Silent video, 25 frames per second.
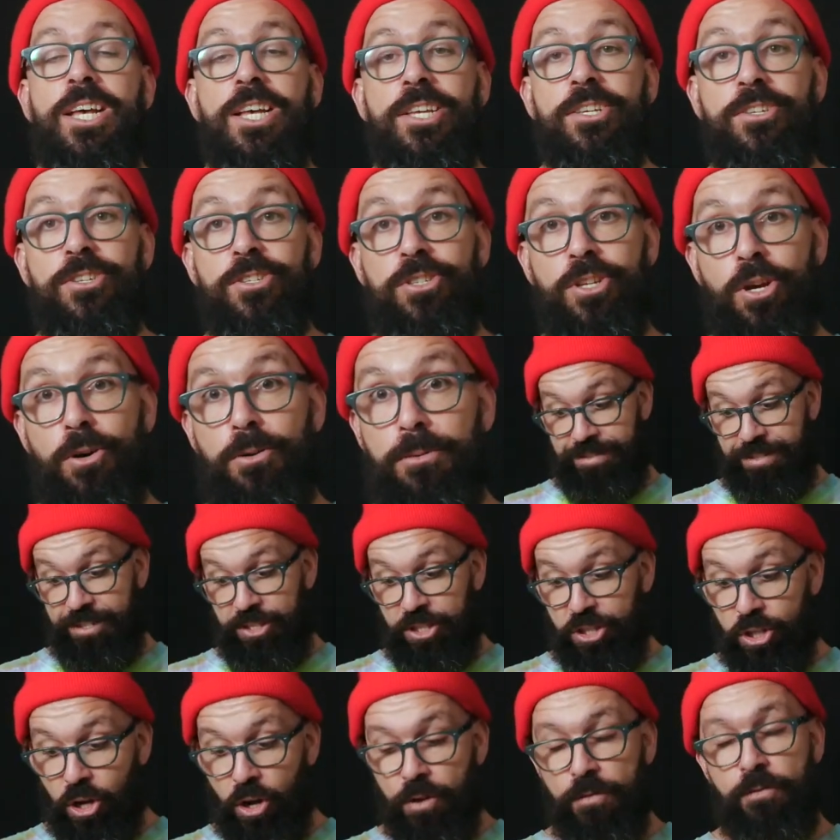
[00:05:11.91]
So,
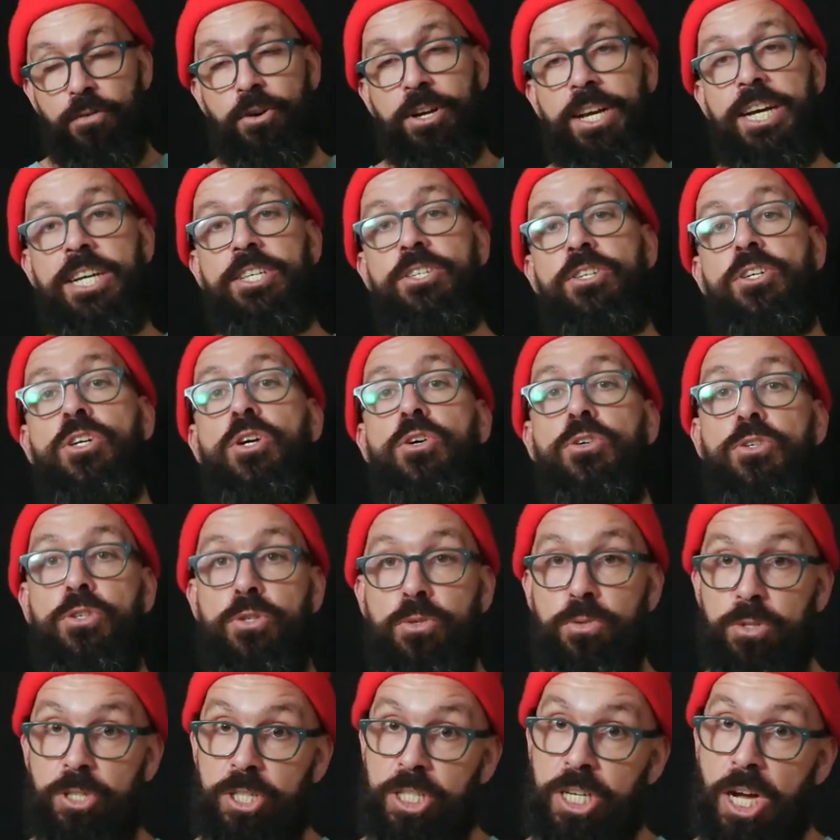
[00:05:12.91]
don't forget to go
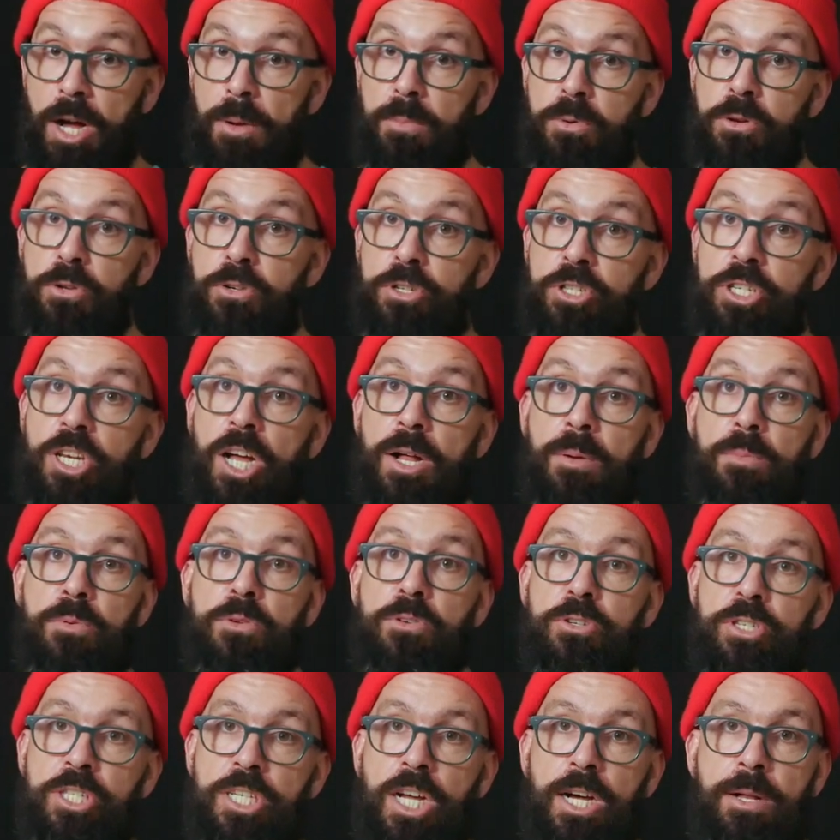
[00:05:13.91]
to
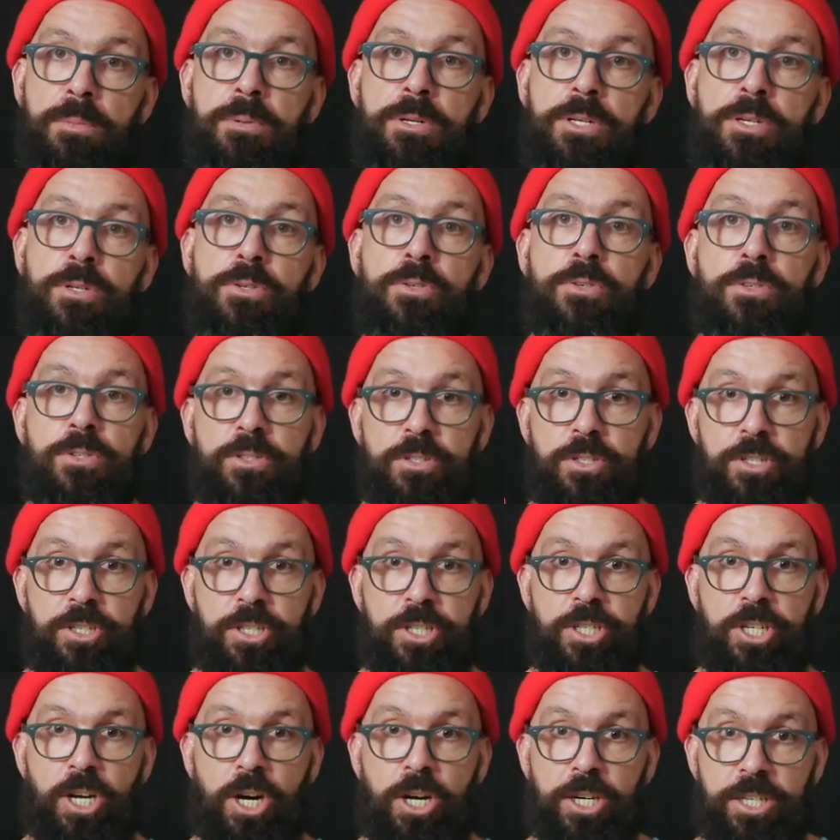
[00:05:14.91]

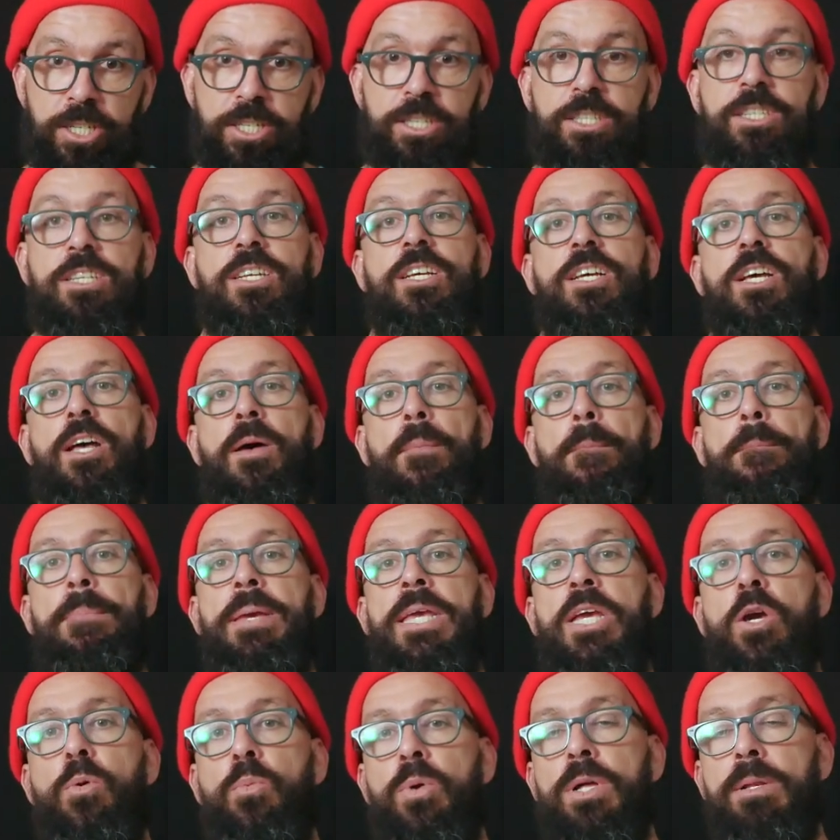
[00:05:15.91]

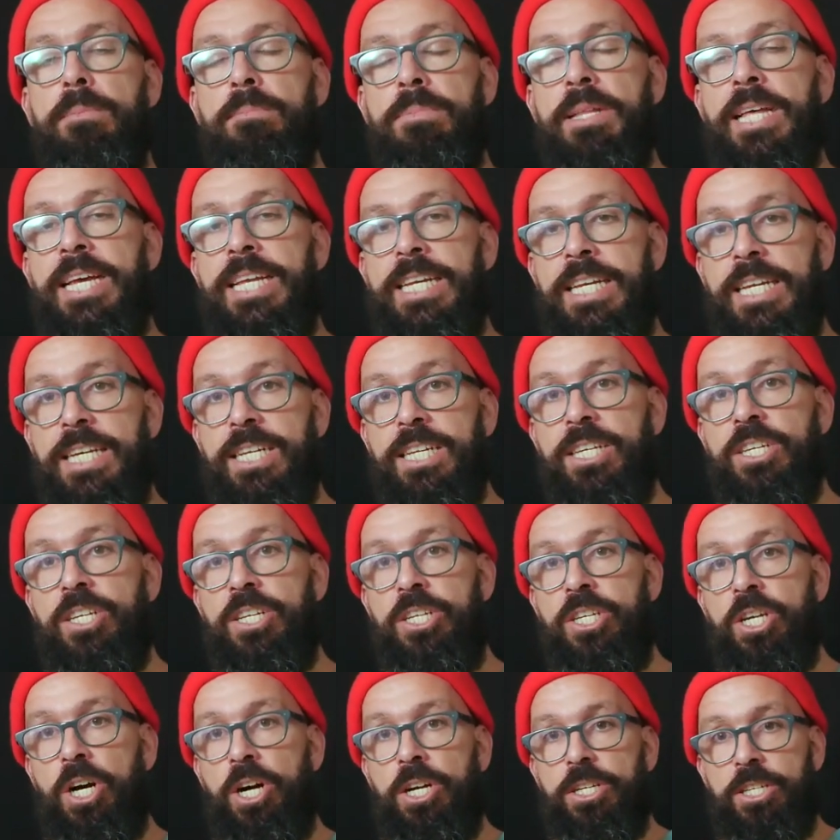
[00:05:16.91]

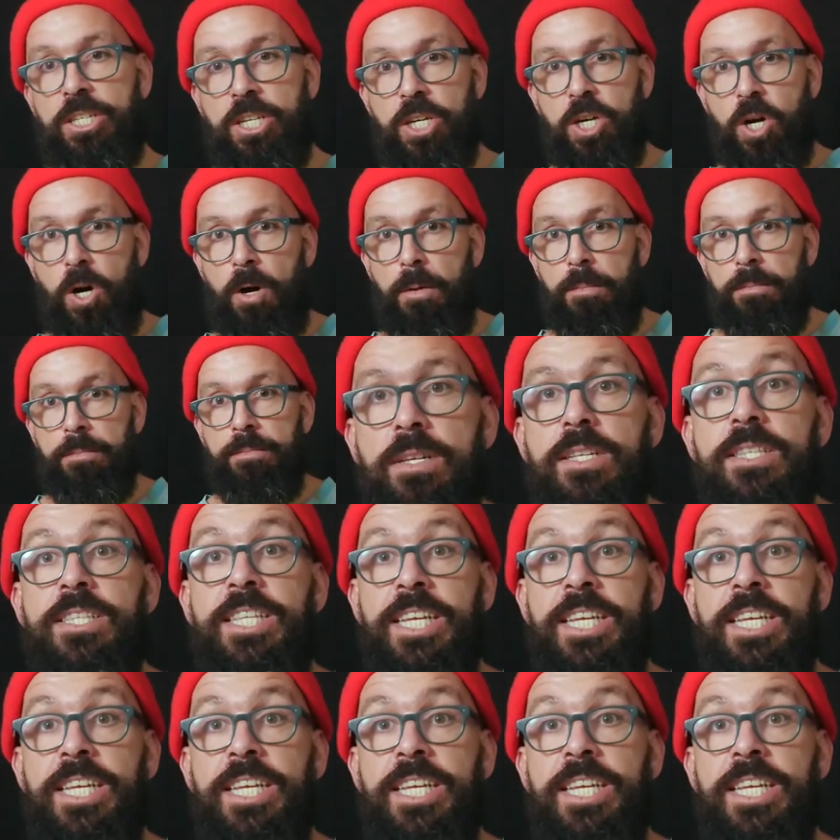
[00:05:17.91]
www.bigwheelblading.com.